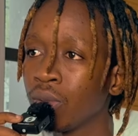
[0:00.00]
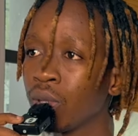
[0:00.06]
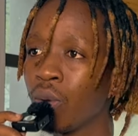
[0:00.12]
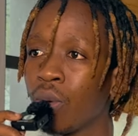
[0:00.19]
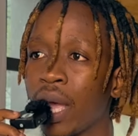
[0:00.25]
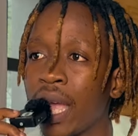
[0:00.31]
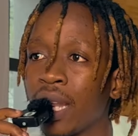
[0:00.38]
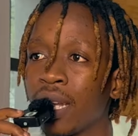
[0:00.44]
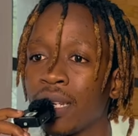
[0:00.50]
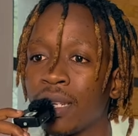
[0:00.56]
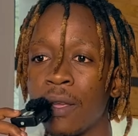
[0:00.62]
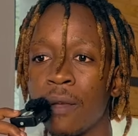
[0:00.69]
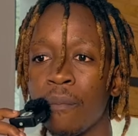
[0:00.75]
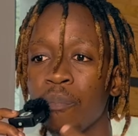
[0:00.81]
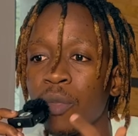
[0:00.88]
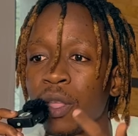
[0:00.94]
know, and
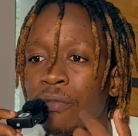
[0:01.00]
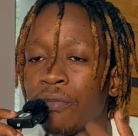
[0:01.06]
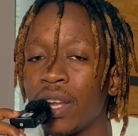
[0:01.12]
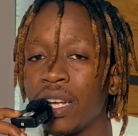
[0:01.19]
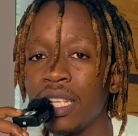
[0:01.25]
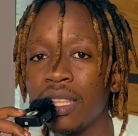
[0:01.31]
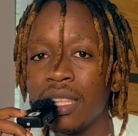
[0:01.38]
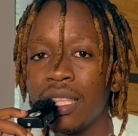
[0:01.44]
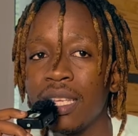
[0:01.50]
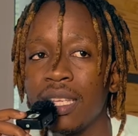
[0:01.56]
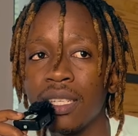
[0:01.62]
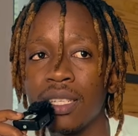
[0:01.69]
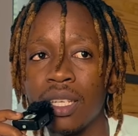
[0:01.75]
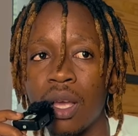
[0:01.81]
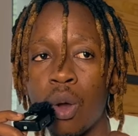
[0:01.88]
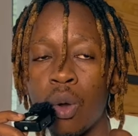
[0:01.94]
funny
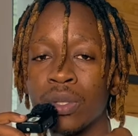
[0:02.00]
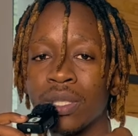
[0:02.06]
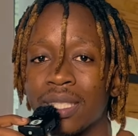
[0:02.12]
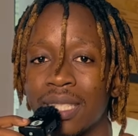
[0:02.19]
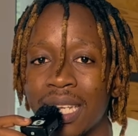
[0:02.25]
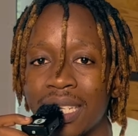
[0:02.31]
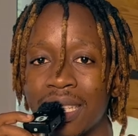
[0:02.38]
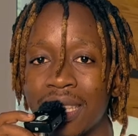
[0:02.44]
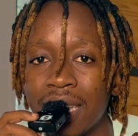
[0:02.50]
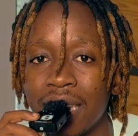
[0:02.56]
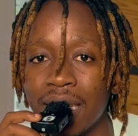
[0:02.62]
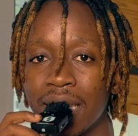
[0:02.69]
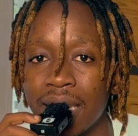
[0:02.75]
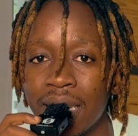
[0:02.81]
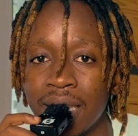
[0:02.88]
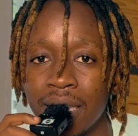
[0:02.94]
thing or sad thing
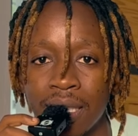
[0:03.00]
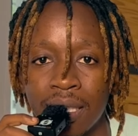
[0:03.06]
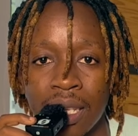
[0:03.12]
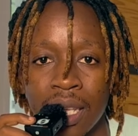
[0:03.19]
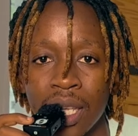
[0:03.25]
is,